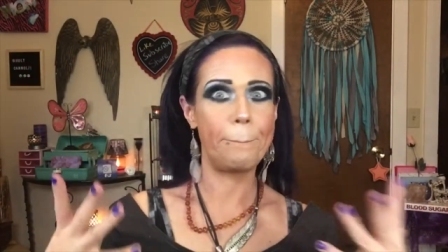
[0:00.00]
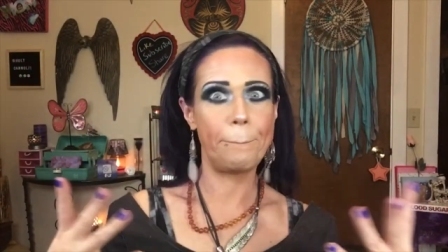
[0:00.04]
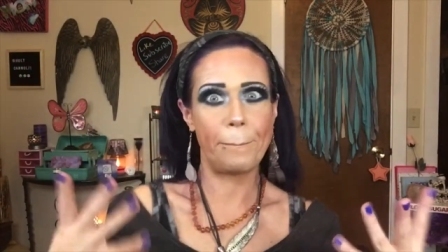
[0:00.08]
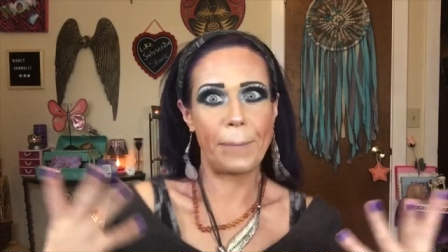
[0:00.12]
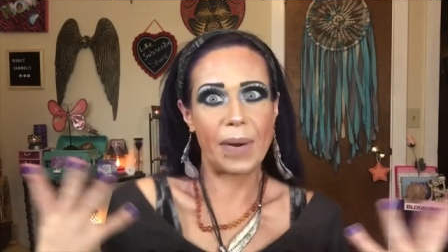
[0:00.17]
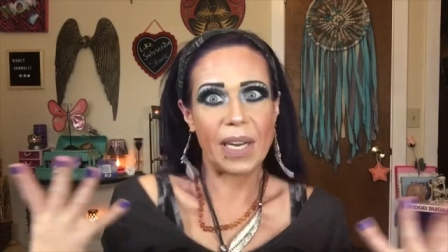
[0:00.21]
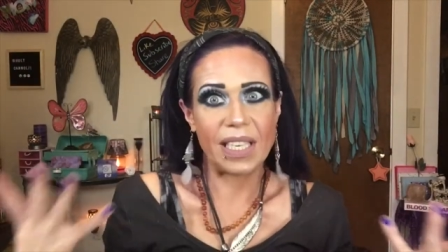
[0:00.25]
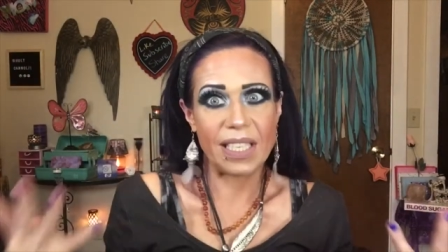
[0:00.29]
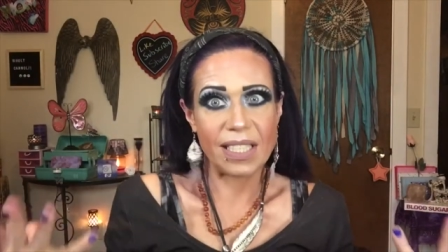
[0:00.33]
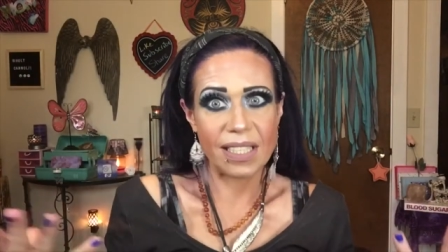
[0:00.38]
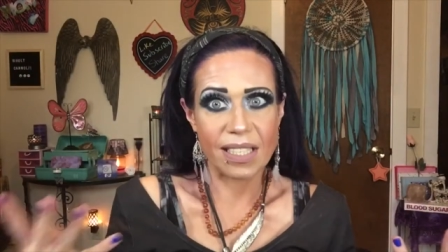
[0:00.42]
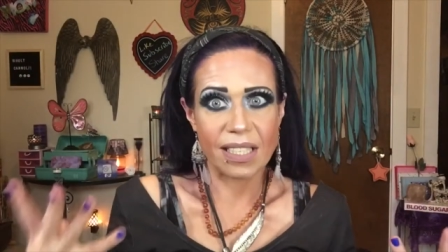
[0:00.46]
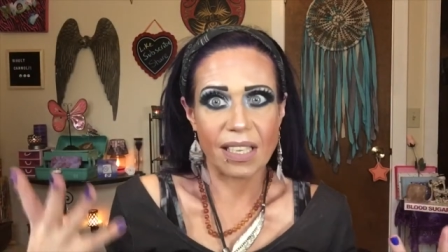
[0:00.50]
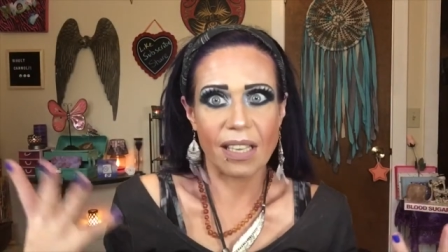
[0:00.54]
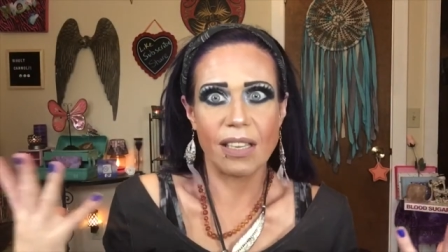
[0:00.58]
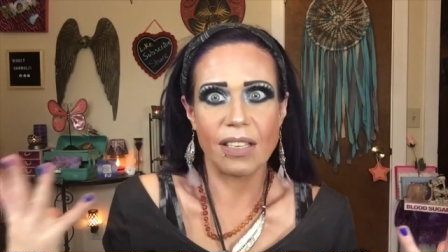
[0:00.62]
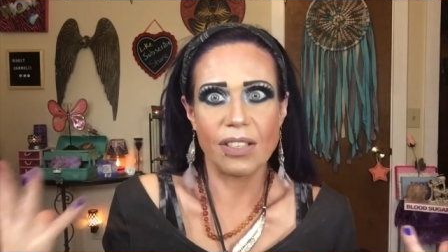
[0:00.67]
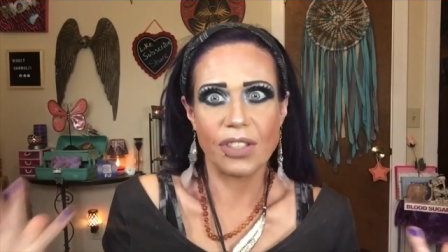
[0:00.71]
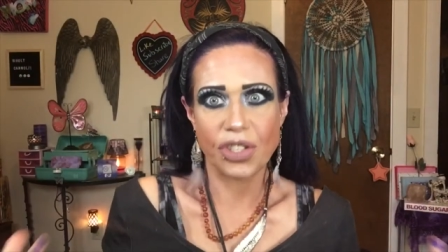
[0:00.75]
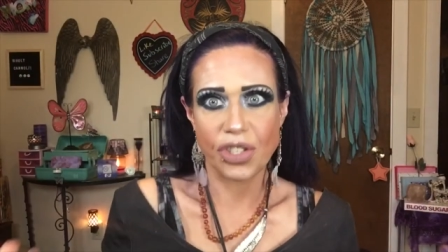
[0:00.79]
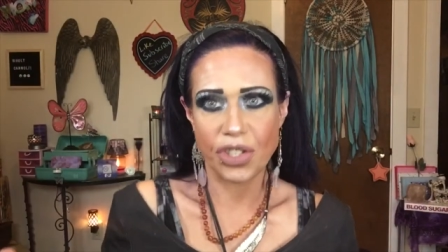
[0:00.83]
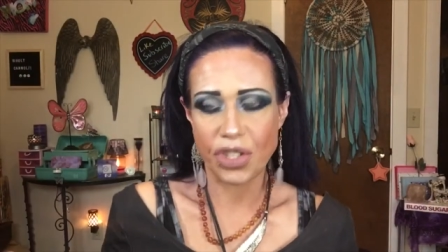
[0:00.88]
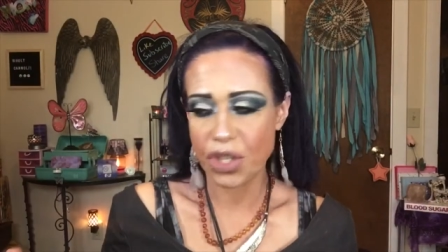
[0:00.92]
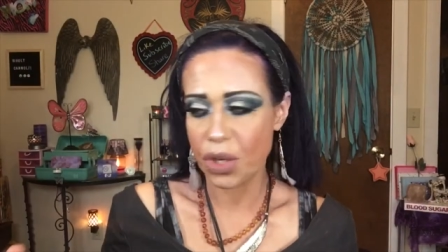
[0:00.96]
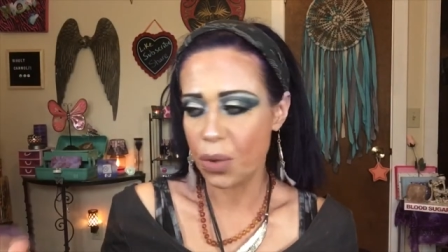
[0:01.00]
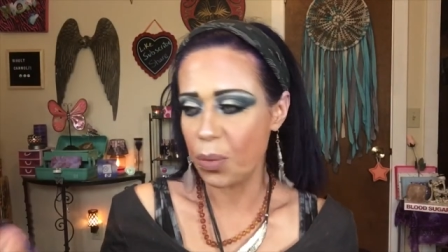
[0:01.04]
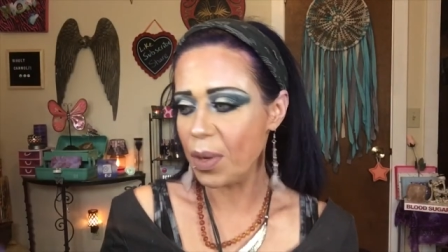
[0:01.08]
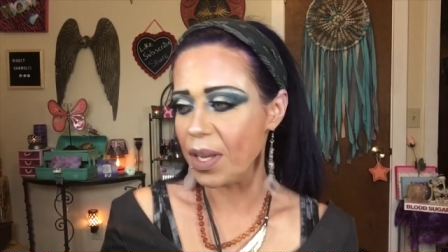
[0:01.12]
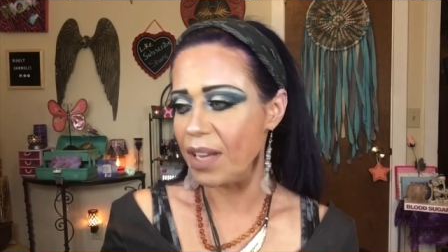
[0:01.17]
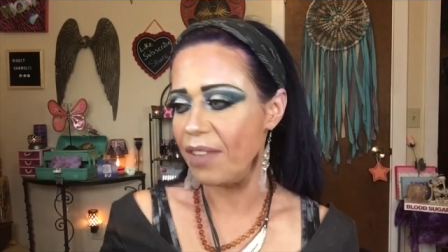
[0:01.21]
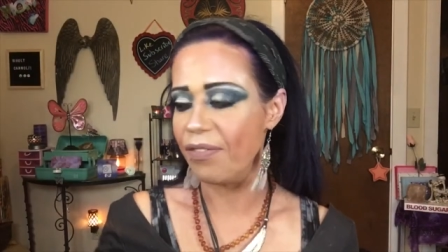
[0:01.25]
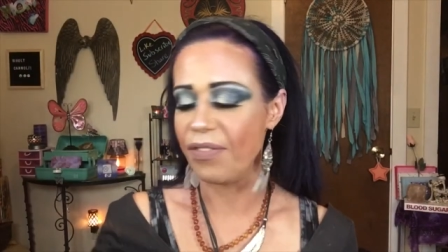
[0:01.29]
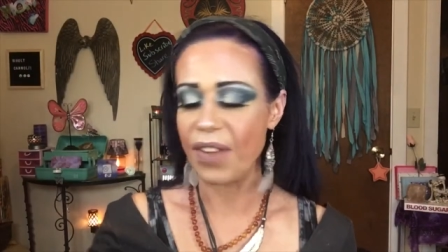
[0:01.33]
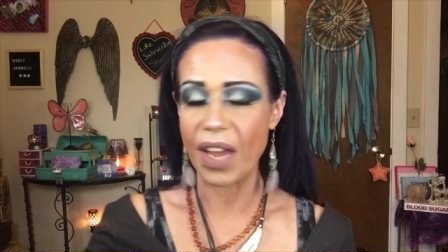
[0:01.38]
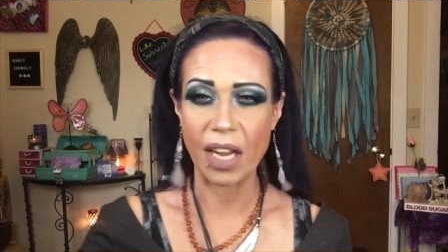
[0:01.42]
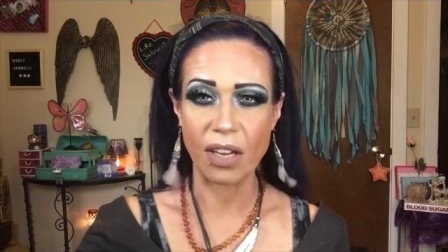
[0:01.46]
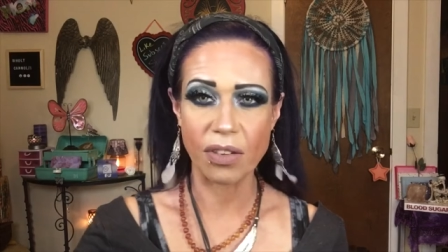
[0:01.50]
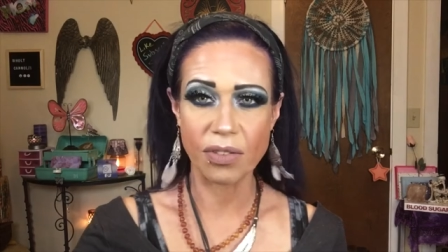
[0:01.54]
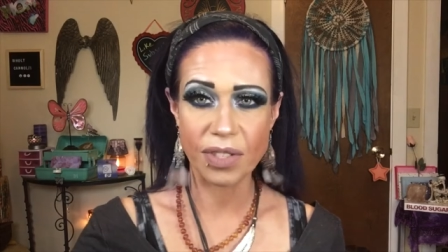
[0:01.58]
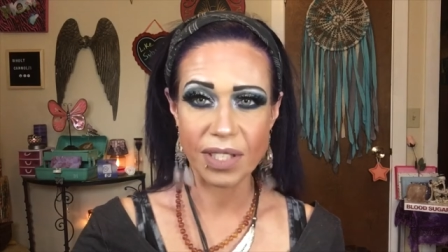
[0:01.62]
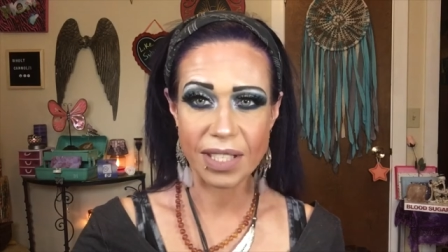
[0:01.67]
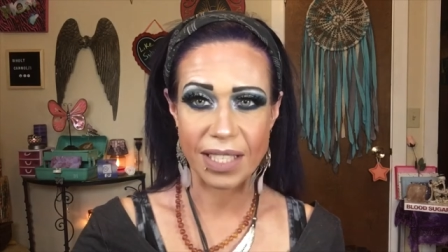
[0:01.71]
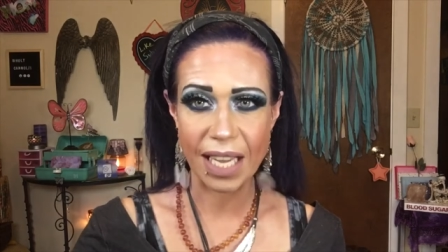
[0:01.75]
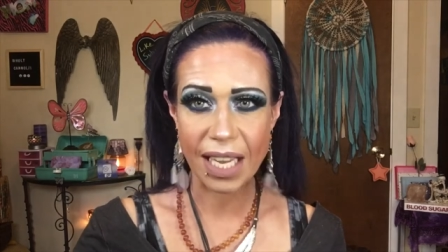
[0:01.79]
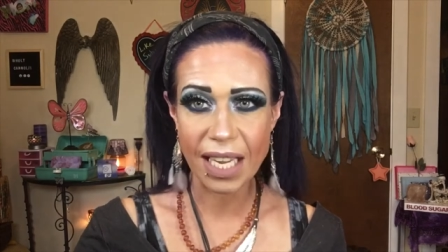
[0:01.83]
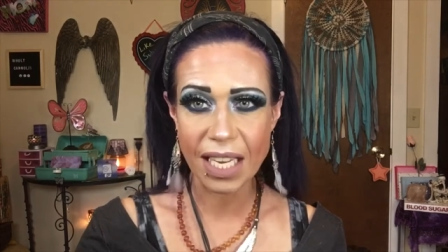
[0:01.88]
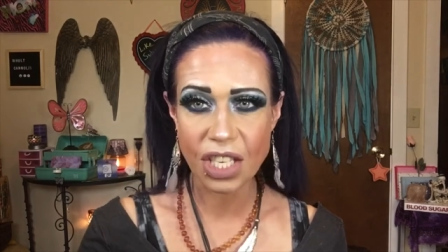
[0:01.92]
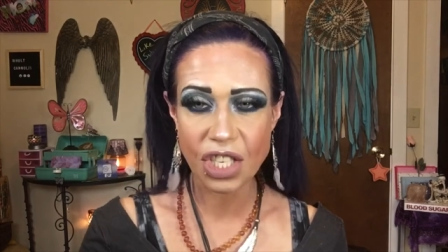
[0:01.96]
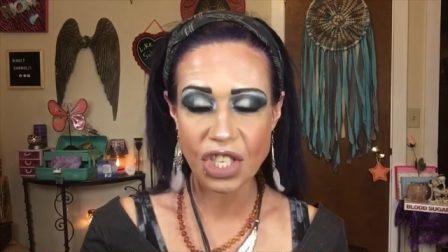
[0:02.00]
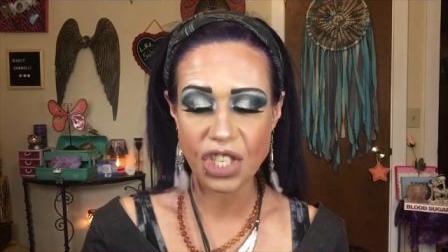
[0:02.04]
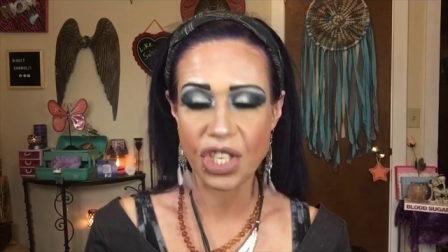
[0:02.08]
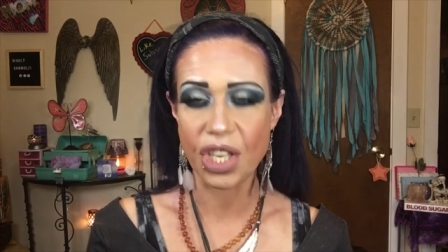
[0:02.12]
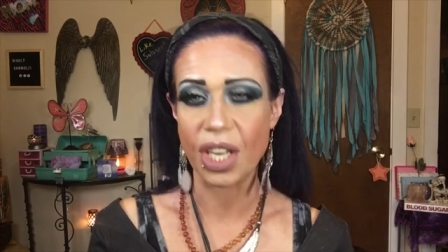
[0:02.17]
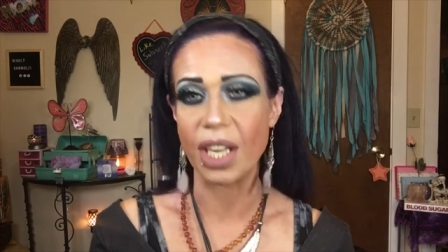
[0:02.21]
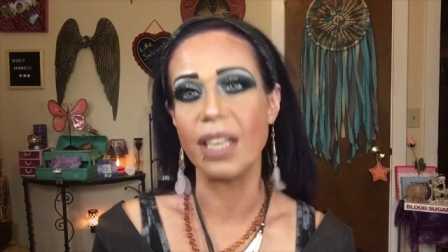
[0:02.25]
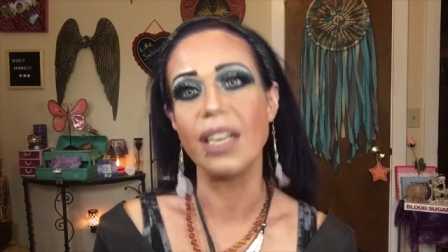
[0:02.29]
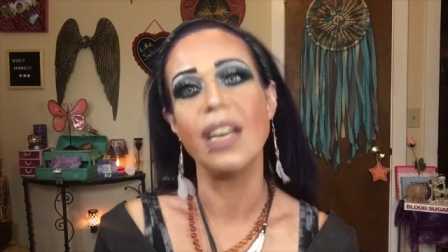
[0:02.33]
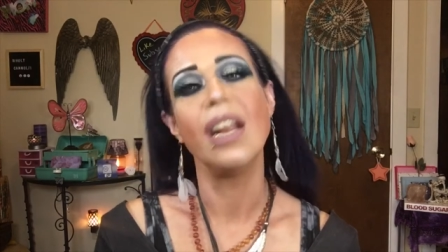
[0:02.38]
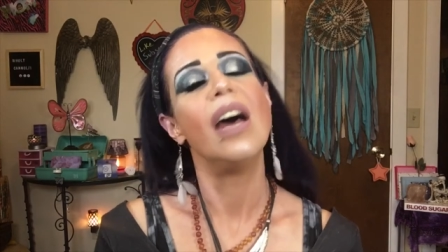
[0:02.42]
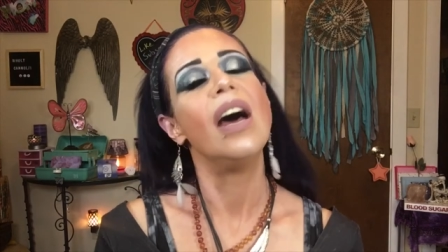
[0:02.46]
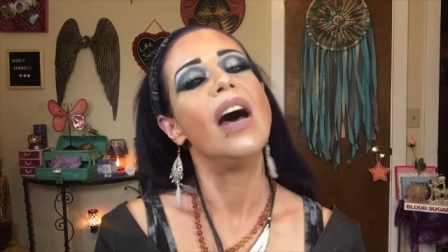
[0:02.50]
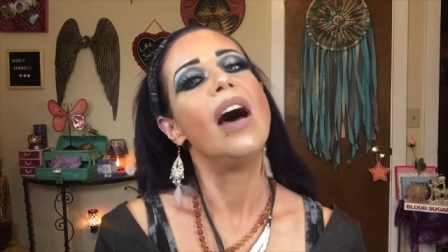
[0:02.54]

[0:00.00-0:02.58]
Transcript: but it's a dewy foundation